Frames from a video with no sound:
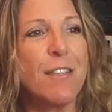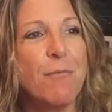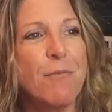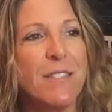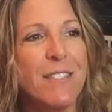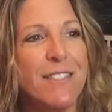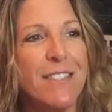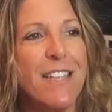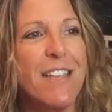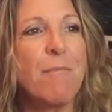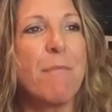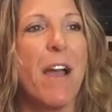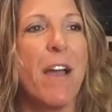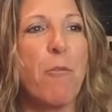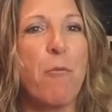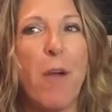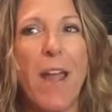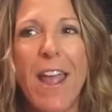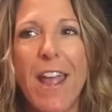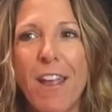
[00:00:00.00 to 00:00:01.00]
someone's seeing
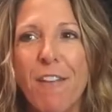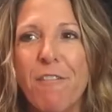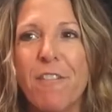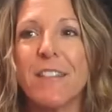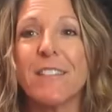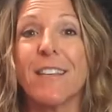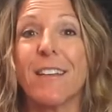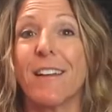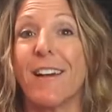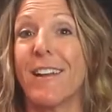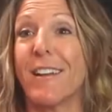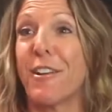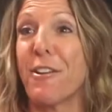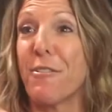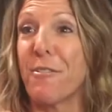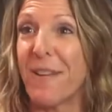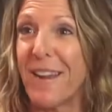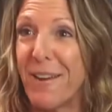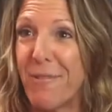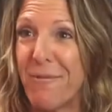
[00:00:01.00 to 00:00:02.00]
my wave because I got
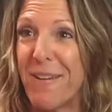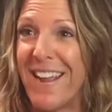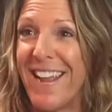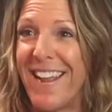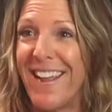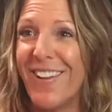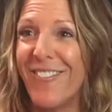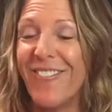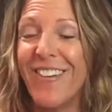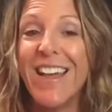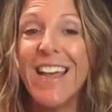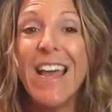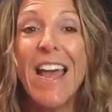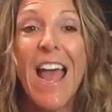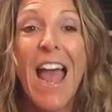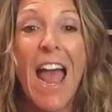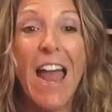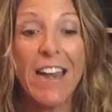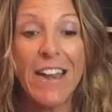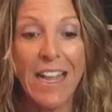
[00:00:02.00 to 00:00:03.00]
a great wave."
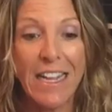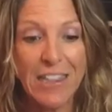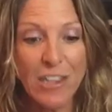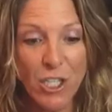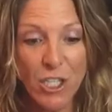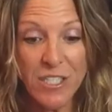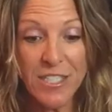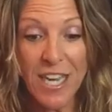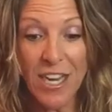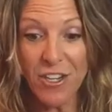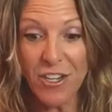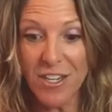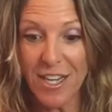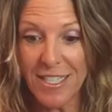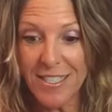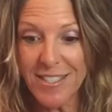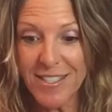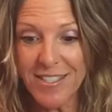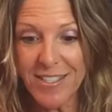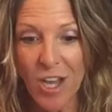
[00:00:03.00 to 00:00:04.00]
And I looked down and
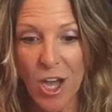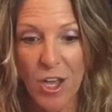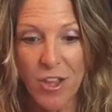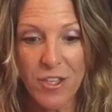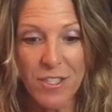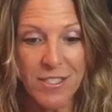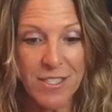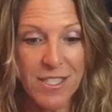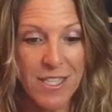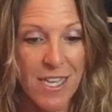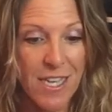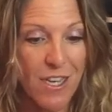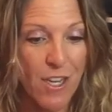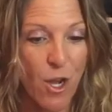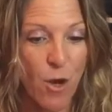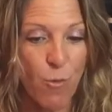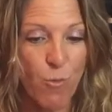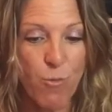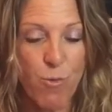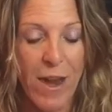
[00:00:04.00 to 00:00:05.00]
I saw this thing
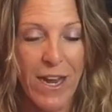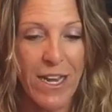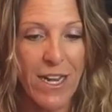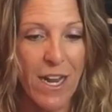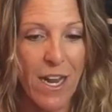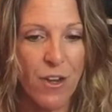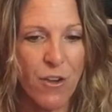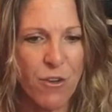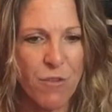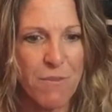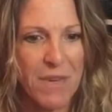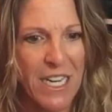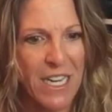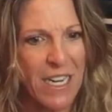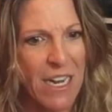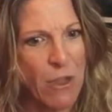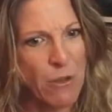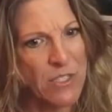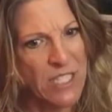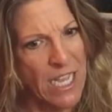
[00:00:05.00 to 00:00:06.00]
go right under me
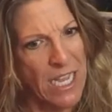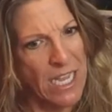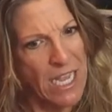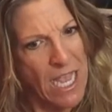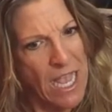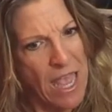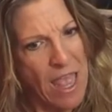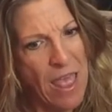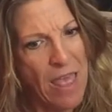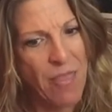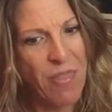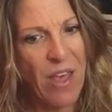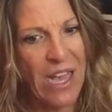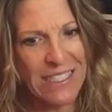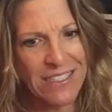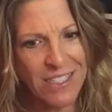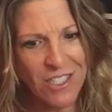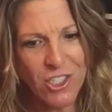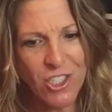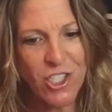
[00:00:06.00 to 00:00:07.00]
and I was like,
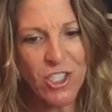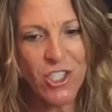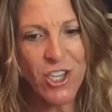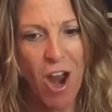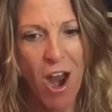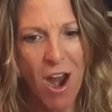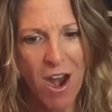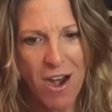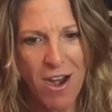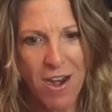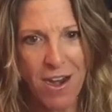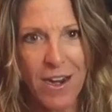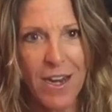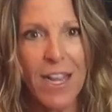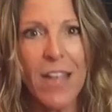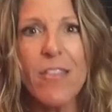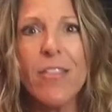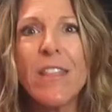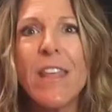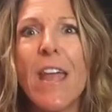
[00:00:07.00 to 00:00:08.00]
"That's a
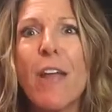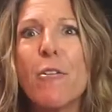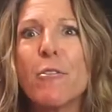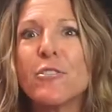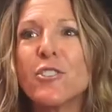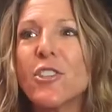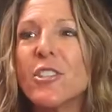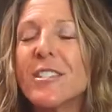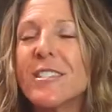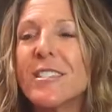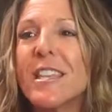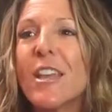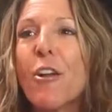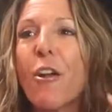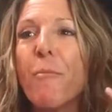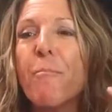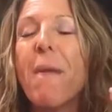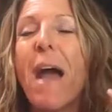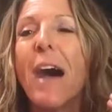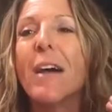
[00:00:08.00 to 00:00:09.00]
shark." And they were just
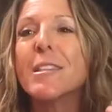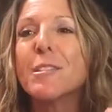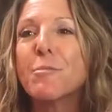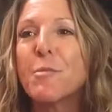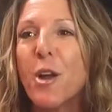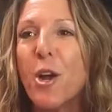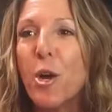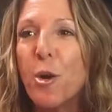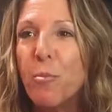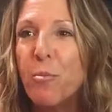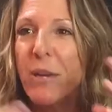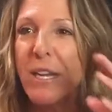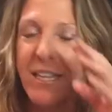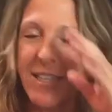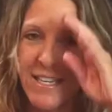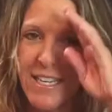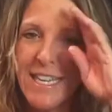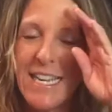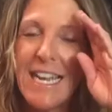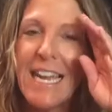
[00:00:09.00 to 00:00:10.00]
their mouths were
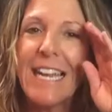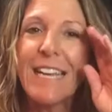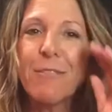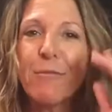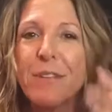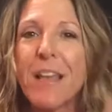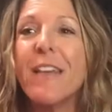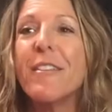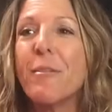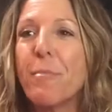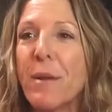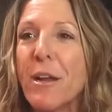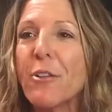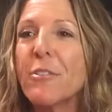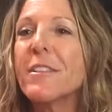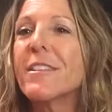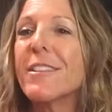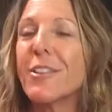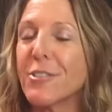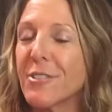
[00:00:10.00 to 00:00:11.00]
open. And, it, and
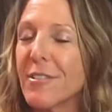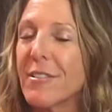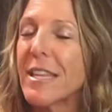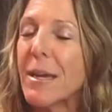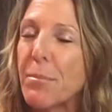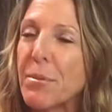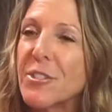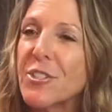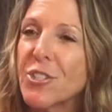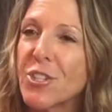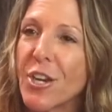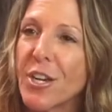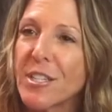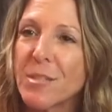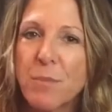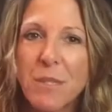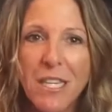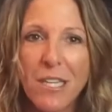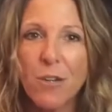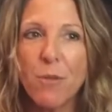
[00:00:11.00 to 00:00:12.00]
apparently they're leopard
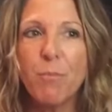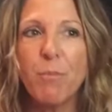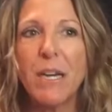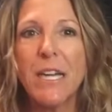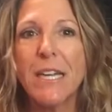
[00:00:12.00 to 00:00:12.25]
sharks, but they don't